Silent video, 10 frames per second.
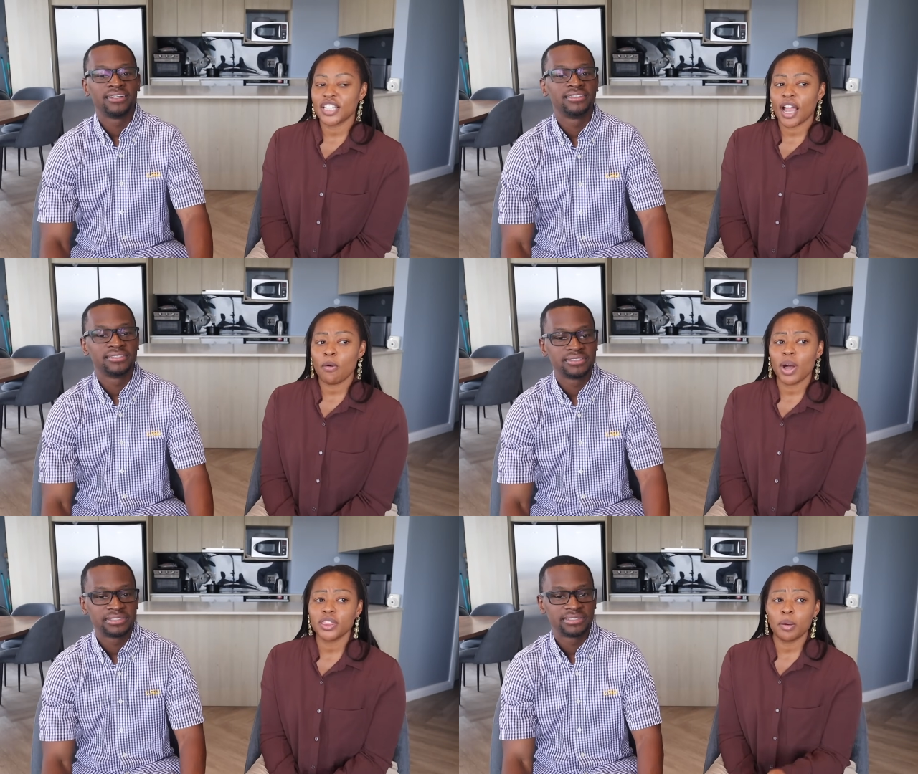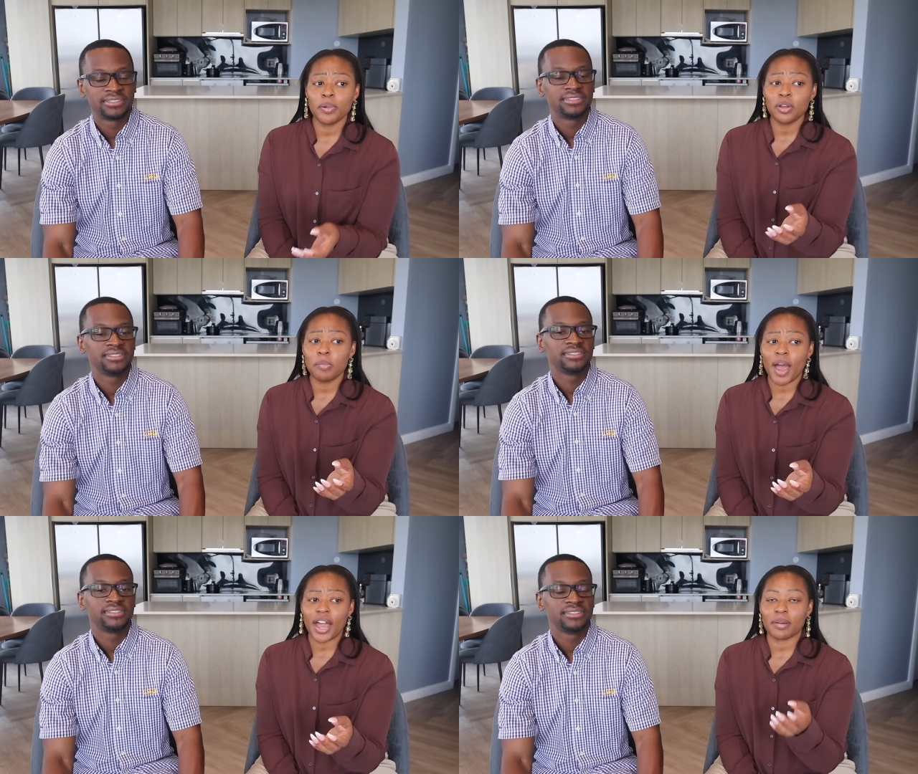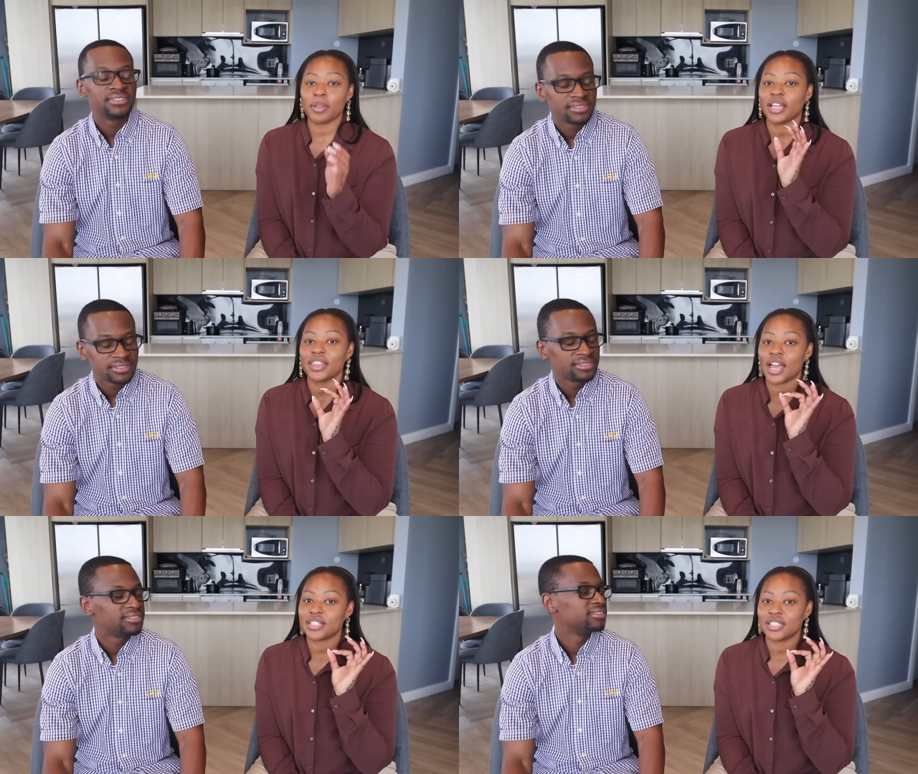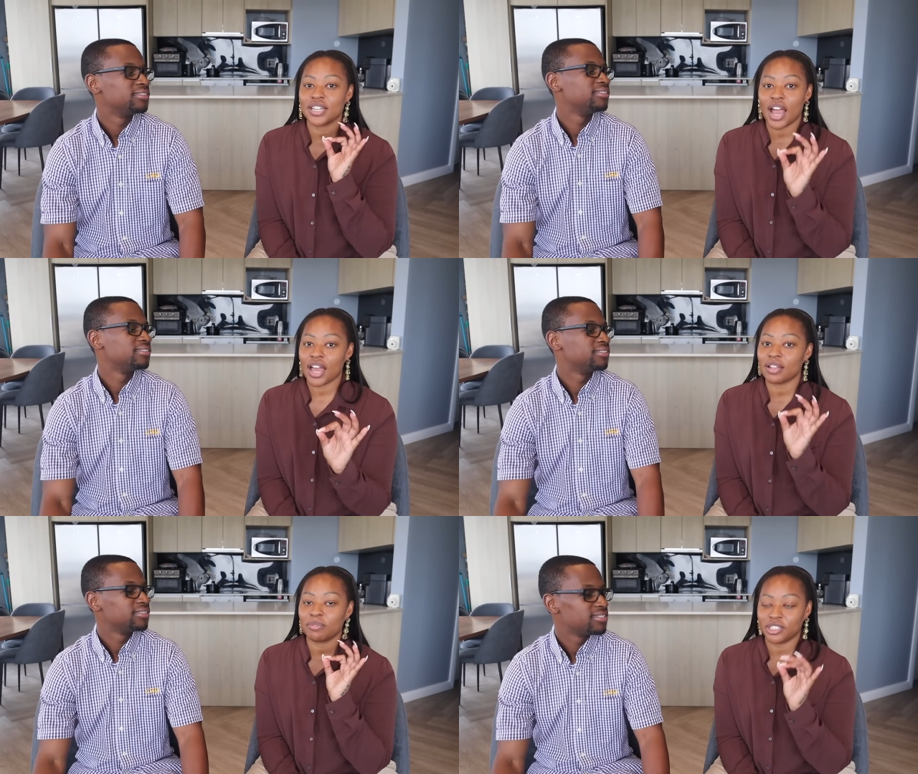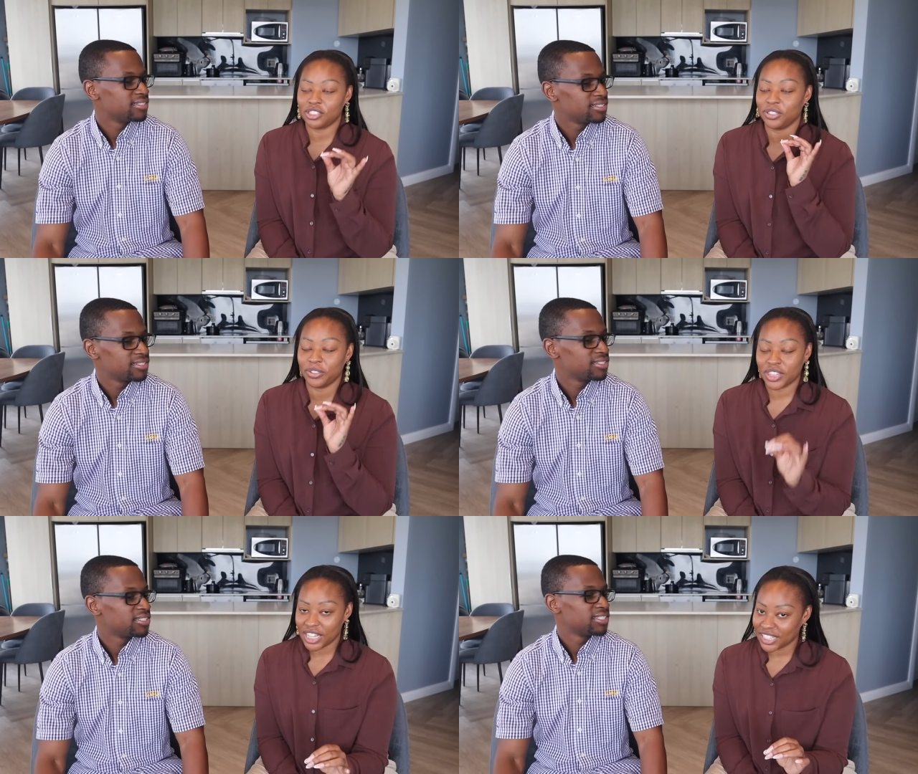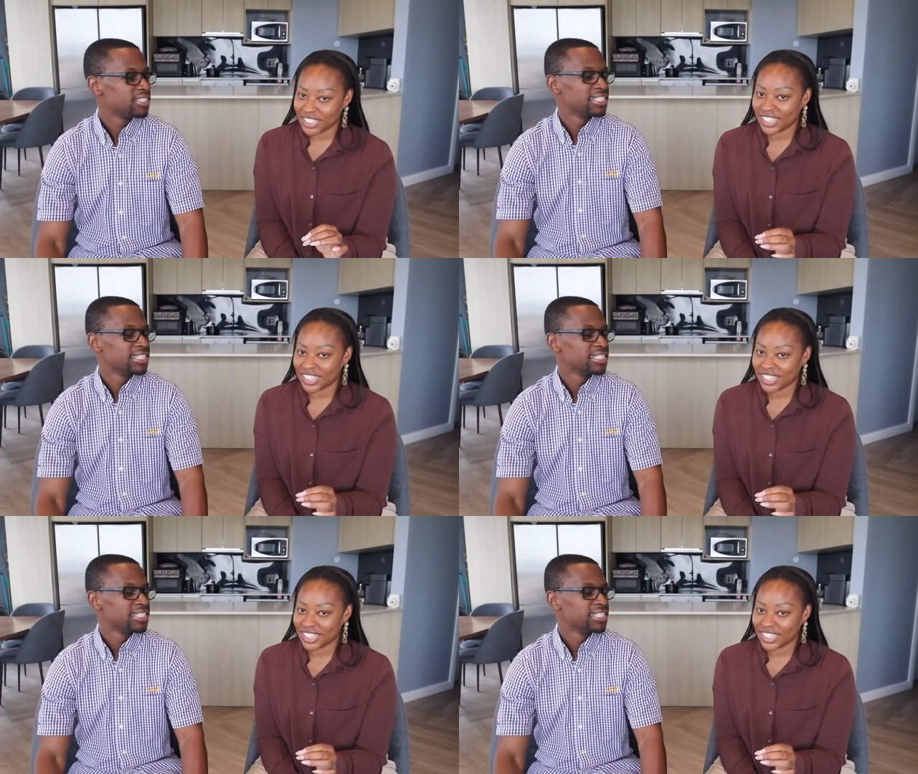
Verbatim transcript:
Speaker 1: like, I want the blue bag. I'm like, that's not what you think.